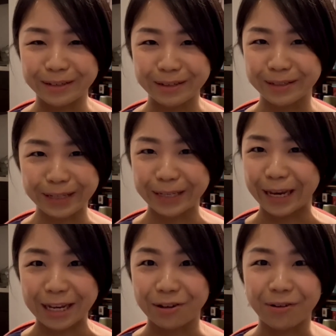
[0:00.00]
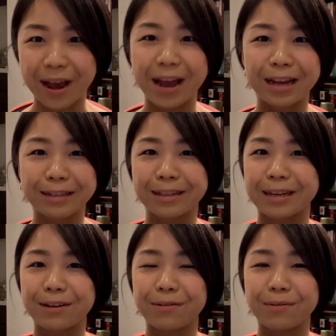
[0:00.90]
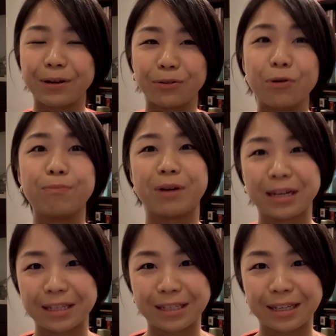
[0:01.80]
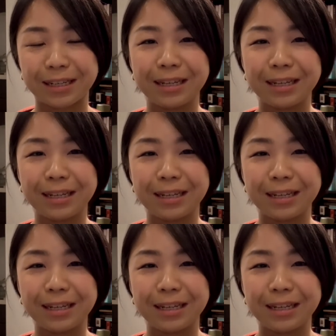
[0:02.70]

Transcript: singing in your head, like when you're not practicing.